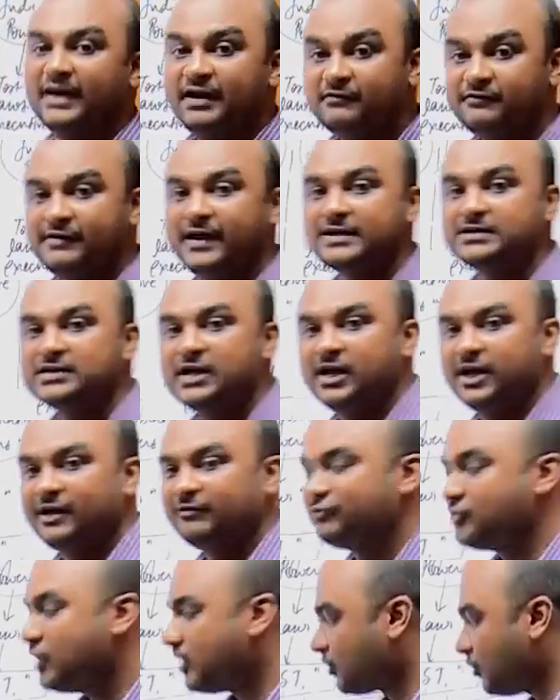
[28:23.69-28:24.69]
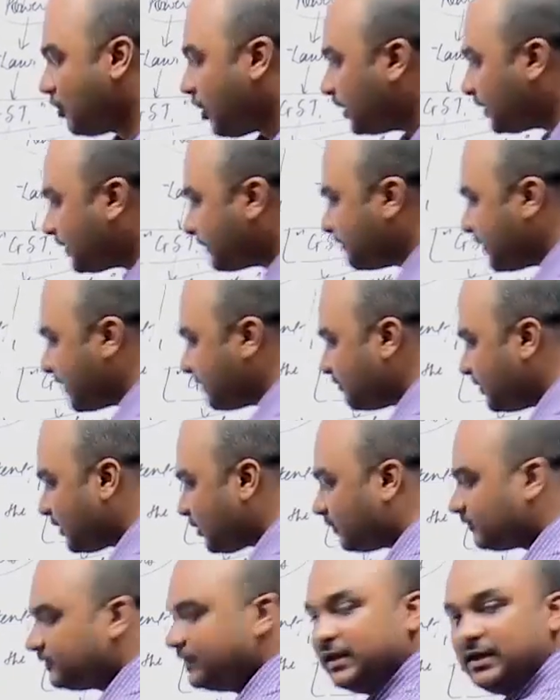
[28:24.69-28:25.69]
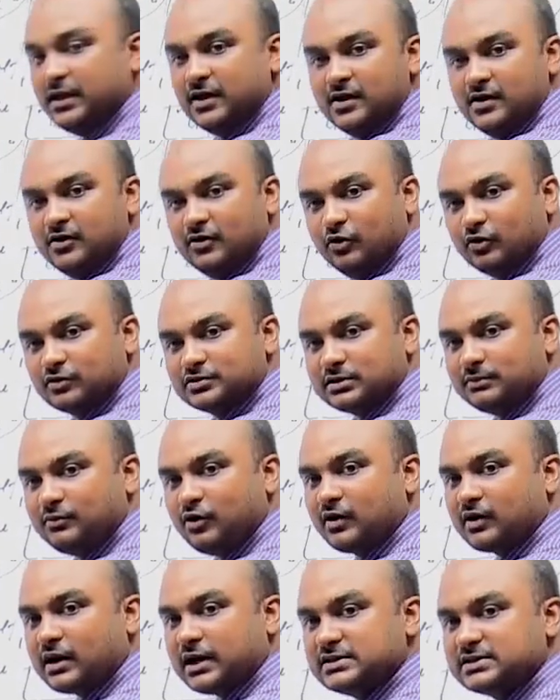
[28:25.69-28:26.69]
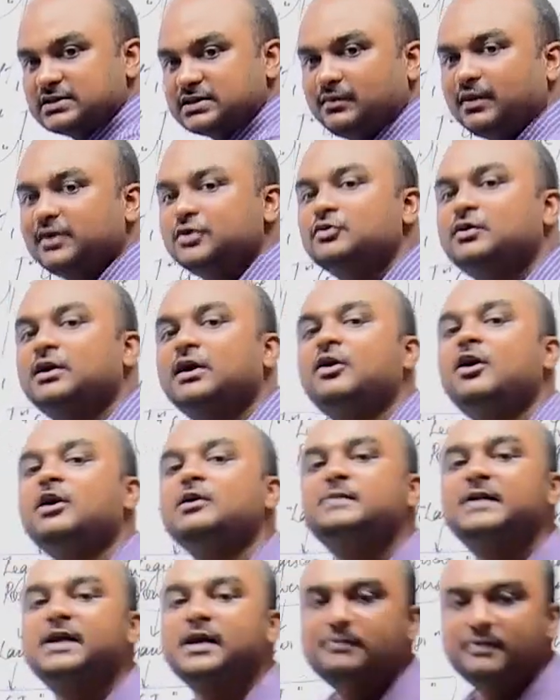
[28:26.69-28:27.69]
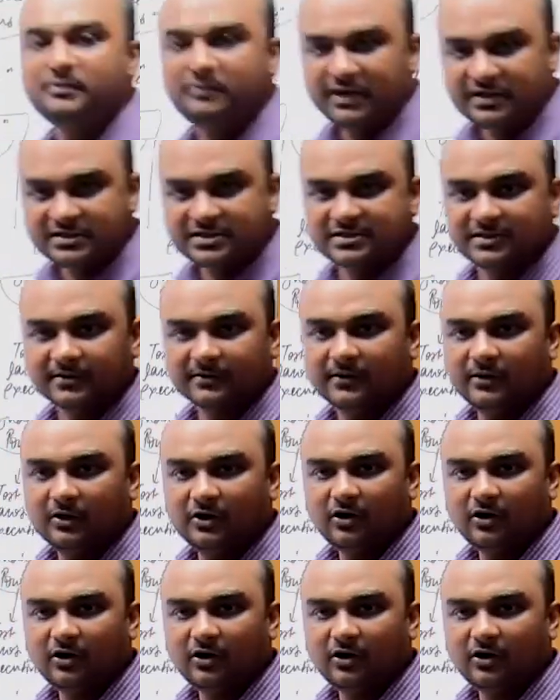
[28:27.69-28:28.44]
In fact, if you are not a member of the Lok Sabha or Rajya Sabha, you cannot become a minister.